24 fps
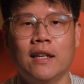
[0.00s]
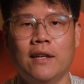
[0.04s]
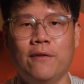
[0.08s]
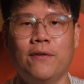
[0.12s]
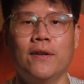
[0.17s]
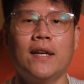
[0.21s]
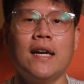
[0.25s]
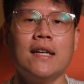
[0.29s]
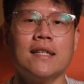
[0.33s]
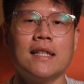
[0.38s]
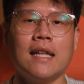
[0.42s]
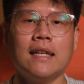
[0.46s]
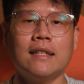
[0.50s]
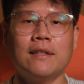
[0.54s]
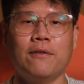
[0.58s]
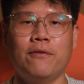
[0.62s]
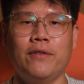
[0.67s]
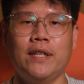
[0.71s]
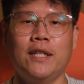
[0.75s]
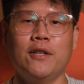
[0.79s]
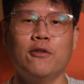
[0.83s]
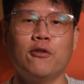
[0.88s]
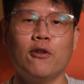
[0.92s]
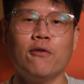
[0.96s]
If you guys like the
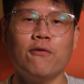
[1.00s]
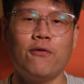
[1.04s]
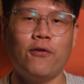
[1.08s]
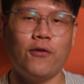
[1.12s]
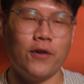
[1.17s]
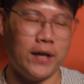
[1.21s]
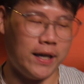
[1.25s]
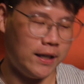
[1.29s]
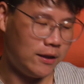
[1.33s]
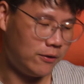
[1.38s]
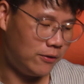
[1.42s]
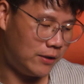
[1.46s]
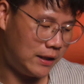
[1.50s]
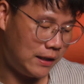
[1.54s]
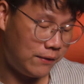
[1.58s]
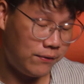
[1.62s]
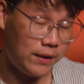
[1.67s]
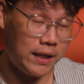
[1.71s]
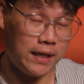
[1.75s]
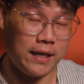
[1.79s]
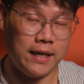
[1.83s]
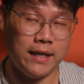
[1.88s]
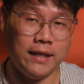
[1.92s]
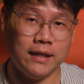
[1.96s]
video, don't forget to give
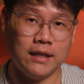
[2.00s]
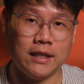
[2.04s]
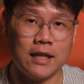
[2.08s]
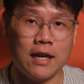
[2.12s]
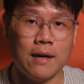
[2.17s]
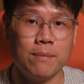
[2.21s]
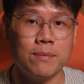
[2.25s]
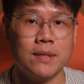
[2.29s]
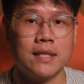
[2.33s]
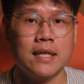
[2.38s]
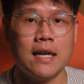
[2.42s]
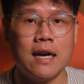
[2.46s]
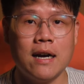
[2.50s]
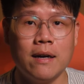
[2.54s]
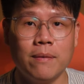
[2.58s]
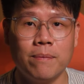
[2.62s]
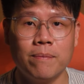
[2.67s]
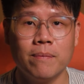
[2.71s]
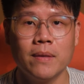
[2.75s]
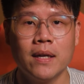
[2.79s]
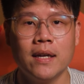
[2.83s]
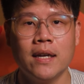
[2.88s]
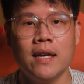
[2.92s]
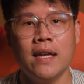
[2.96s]
it a thumbs
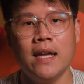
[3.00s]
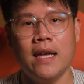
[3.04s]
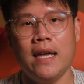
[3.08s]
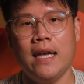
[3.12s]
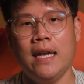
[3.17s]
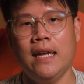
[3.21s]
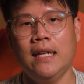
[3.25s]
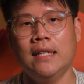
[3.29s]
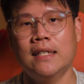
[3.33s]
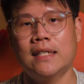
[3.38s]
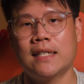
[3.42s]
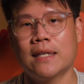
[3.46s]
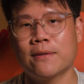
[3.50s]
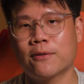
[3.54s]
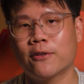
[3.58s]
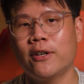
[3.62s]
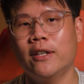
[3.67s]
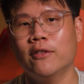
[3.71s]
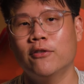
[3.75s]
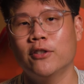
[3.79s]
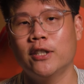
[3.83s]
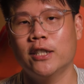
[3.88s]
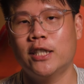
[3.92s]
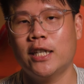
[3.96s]
up and
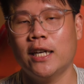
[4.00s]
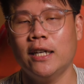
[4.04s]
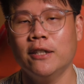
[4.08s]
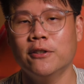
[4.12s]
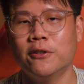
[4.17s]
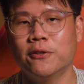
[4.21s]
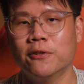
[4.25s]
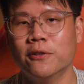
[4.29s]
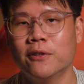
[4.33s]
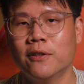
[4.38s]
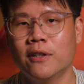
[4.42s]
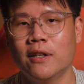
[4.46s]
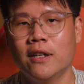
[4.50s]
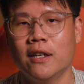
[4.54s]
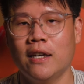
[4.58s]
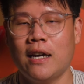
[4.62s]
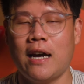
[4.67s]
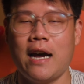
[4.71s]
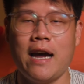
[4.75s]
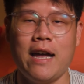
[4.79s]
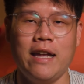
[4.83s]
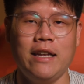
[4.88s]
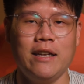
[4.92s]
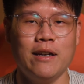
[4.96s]
subscribe to the channel.
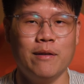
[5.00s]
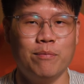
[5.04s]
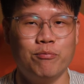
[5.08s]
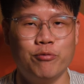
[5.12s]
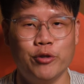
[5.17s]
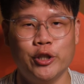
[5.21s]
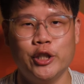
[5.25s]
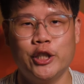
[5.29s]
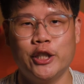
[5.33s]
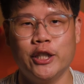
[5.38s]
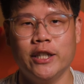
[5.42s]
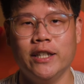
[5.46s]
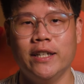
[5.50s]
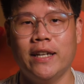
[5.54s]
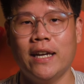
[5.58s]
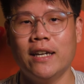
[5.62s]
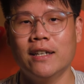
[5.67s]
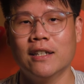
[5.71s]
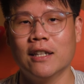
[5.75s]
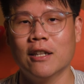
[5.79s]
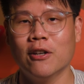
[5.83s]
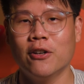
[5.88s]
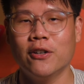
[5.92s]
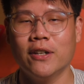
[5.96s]
I appreciate
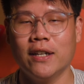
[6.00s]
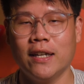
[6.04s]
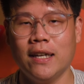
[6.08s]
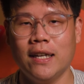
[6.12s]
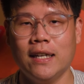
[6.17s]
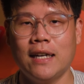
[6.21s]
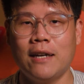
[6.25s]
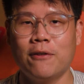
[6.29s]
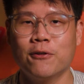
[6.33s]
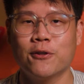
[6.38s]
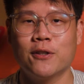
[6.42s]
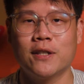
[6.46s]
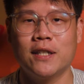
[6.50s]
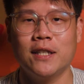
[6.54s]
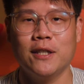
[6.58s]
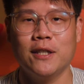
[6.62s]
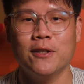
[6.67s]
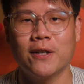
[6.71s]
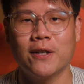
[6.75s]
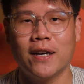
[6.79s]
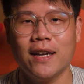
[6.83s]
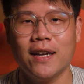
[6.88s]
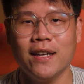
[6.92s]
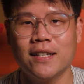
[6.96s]
that a lot and I will see
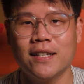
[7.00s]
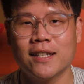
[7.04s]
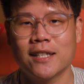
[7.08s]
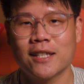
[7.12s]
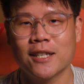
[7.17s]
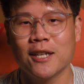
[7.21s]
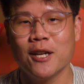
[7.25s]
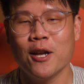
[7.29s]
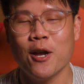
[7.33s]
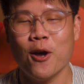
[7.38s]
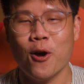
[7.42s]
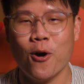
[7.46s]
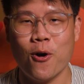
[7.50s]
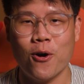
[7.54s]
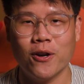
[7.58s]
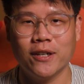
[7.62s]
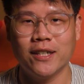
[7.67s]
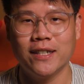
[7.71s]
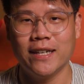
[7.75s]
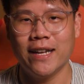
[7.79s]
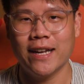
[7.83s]
you guys on the